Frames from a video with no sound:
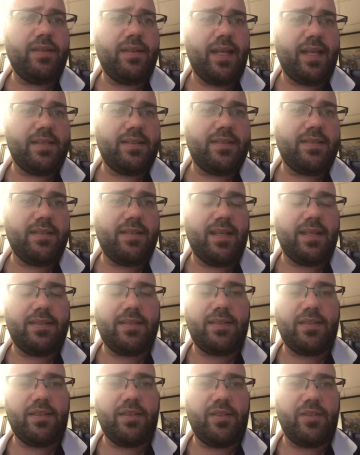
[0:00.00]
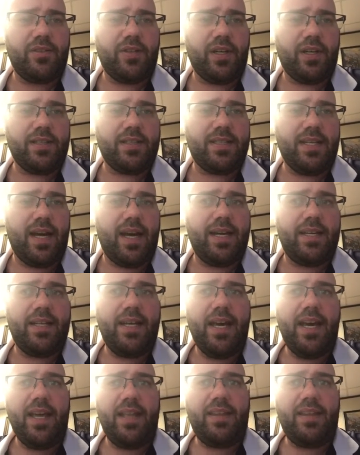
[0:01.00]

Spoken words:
That's usually a good sign.